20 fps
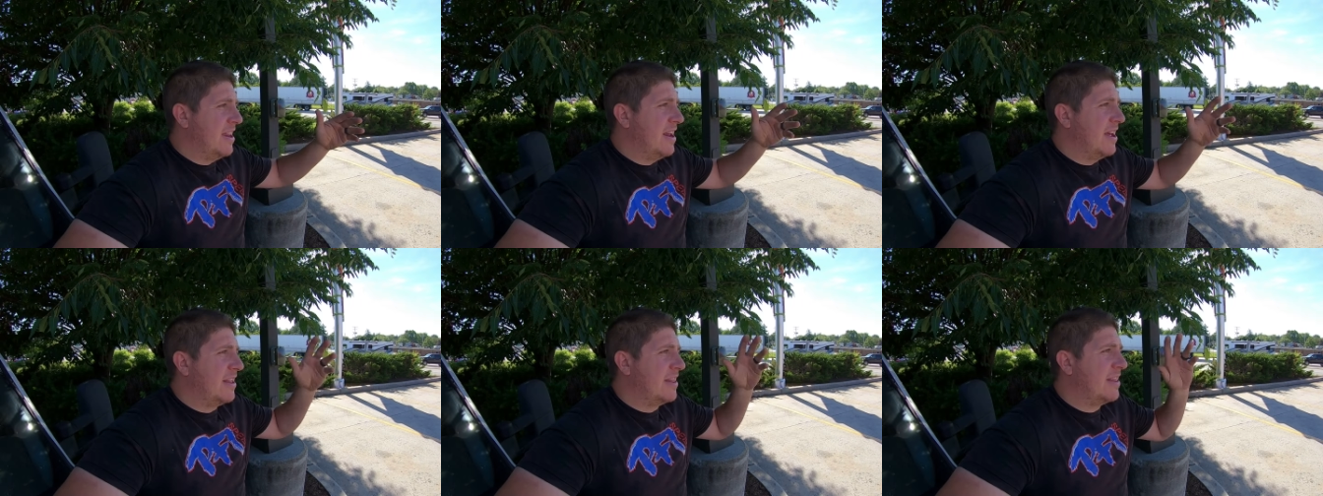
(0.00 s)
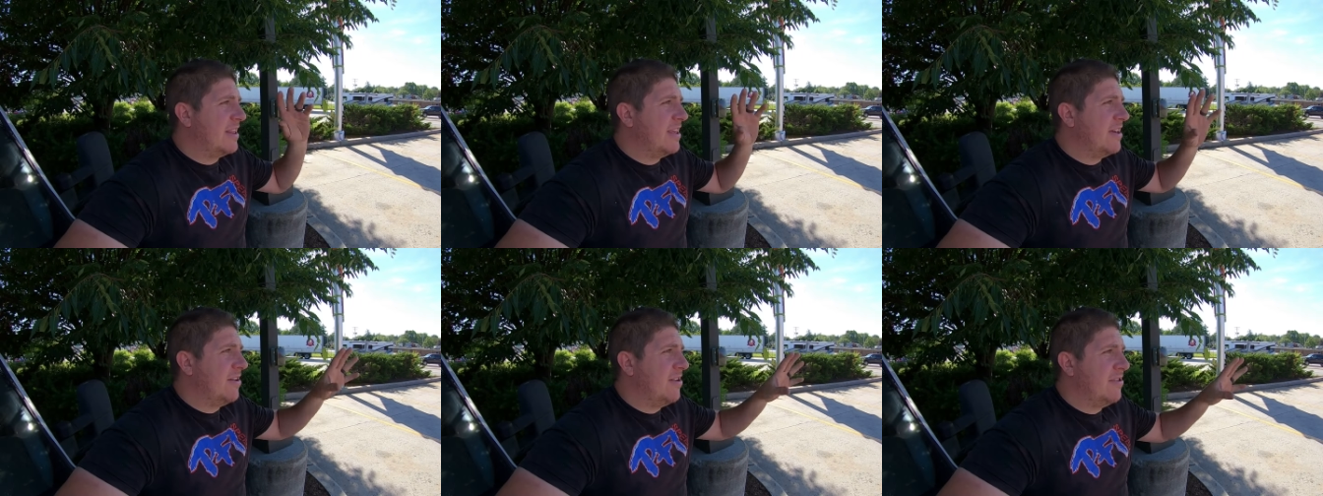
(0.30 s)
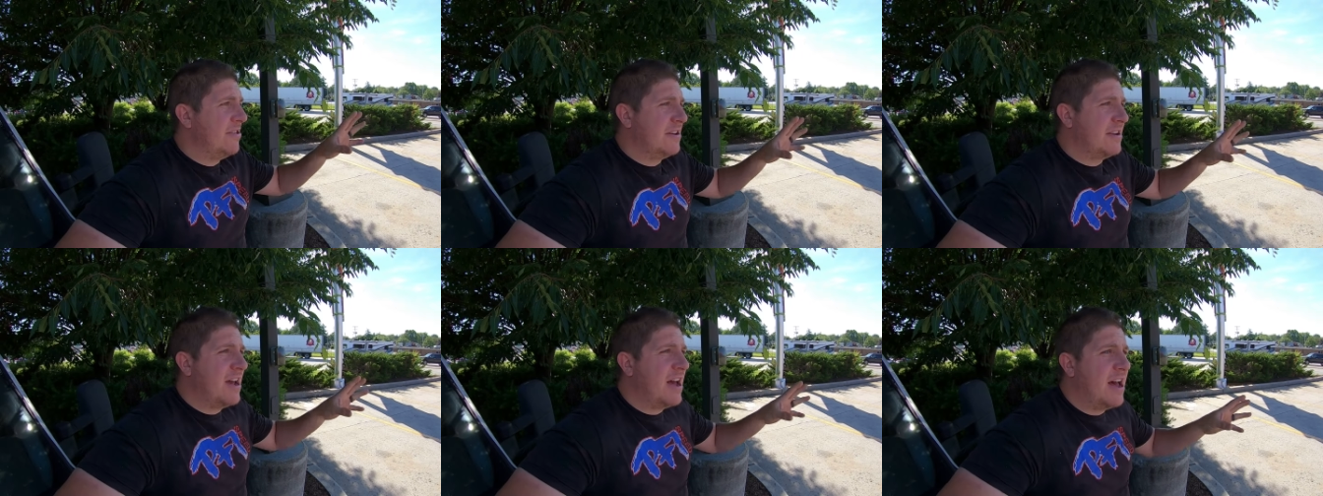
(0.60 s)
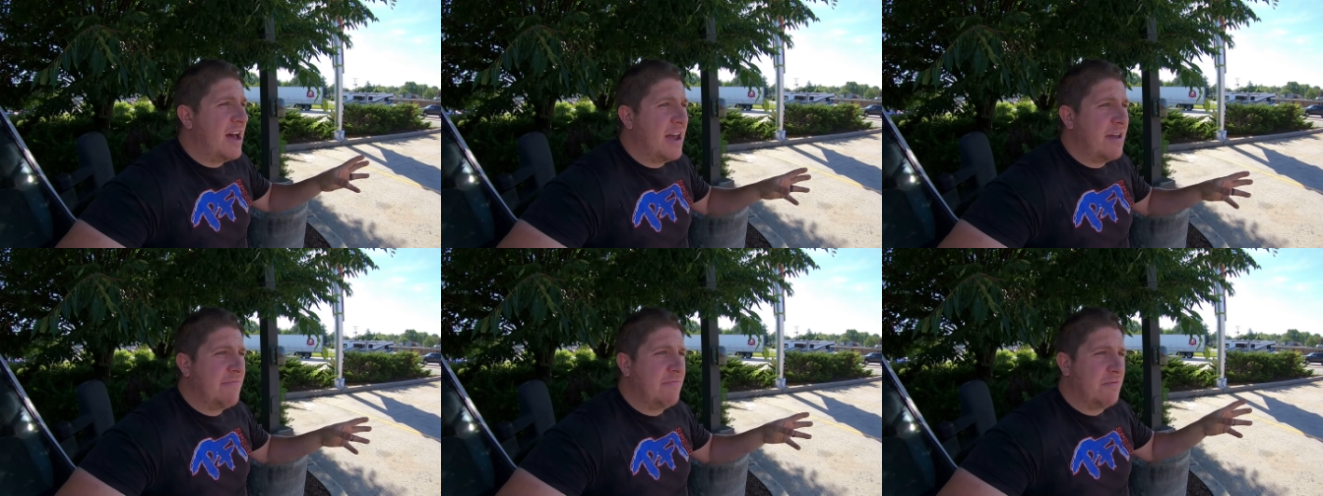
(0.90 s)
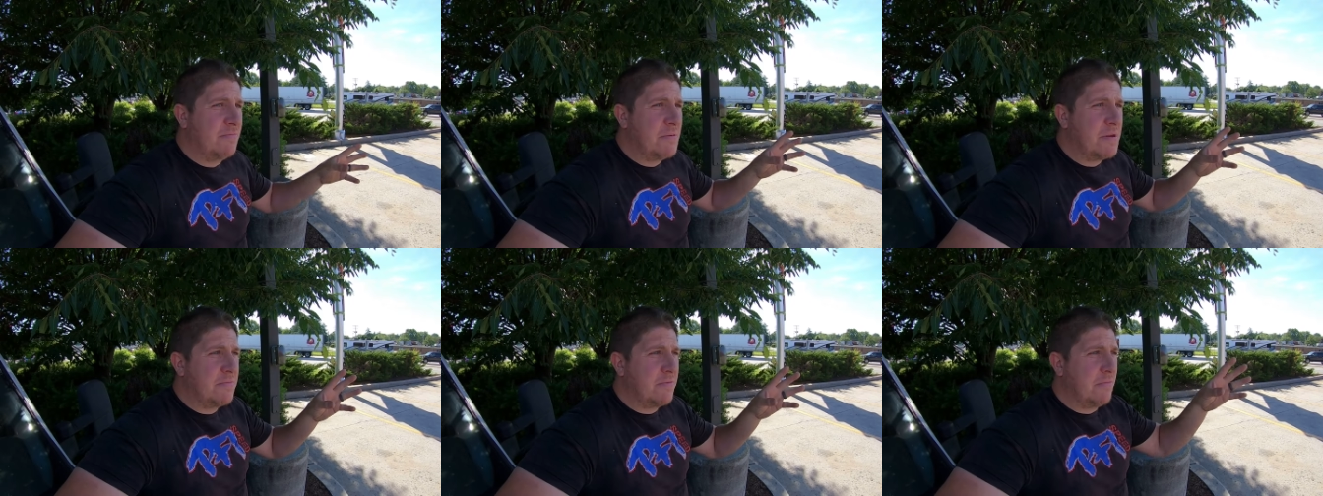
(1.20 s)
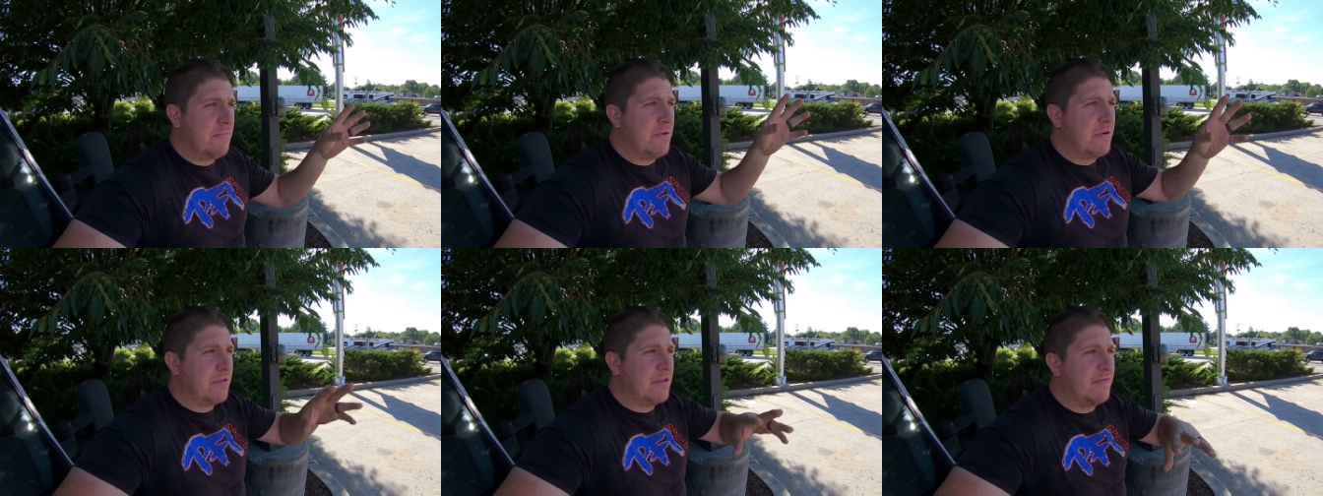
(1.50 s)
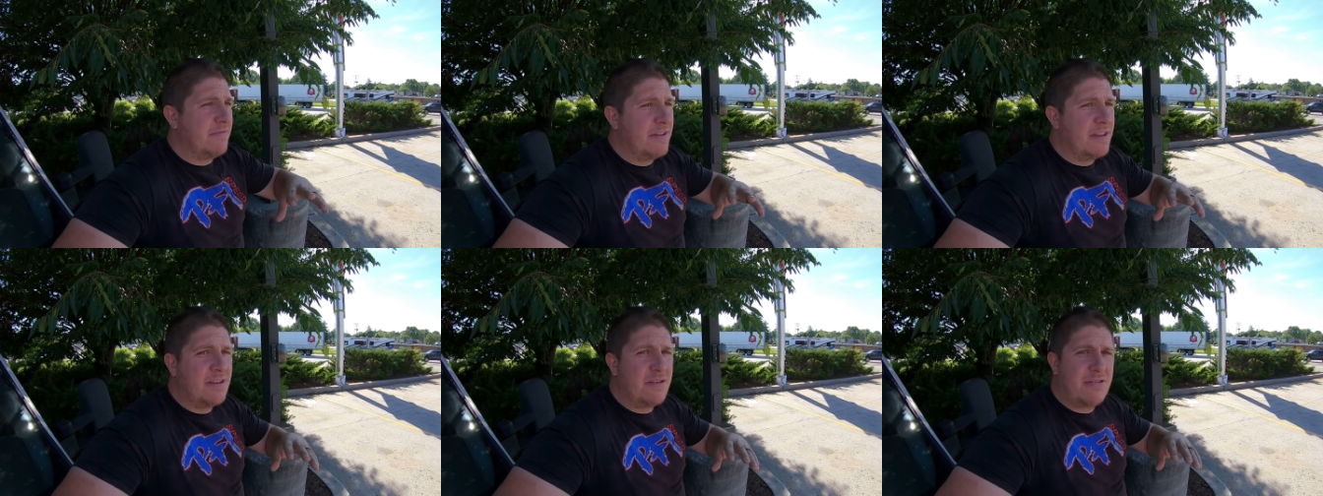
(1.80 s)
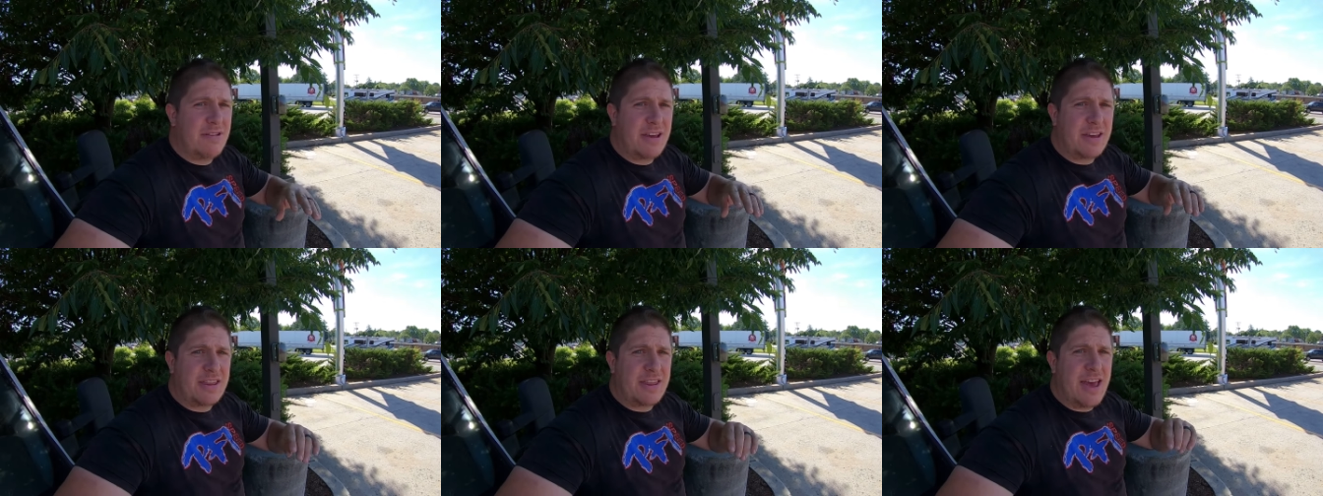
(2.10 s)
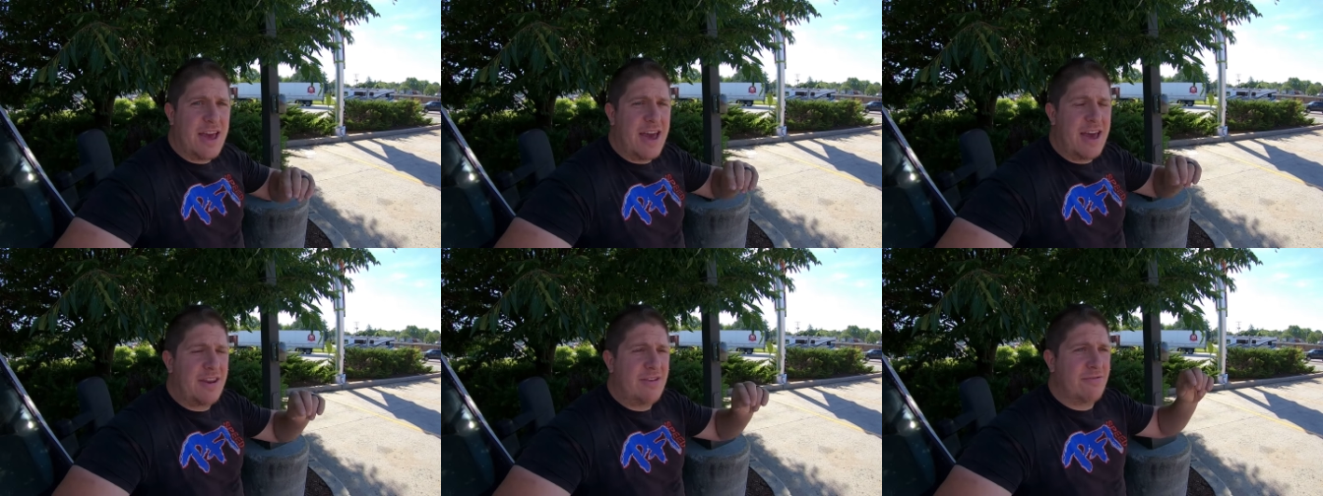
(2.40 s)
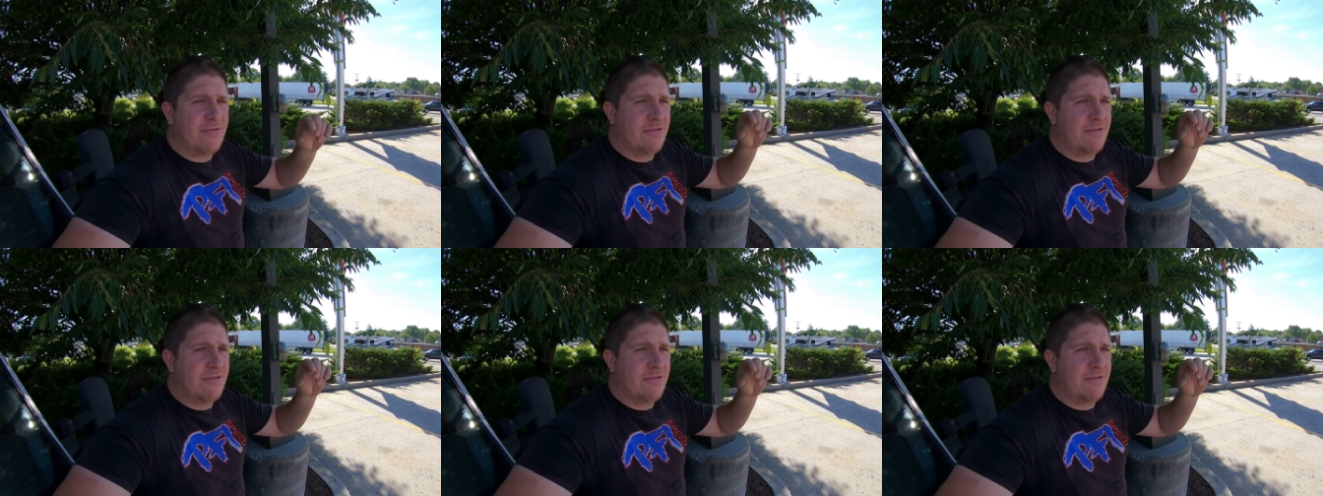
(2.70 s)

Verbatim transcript: And I see all the time when people post a video like that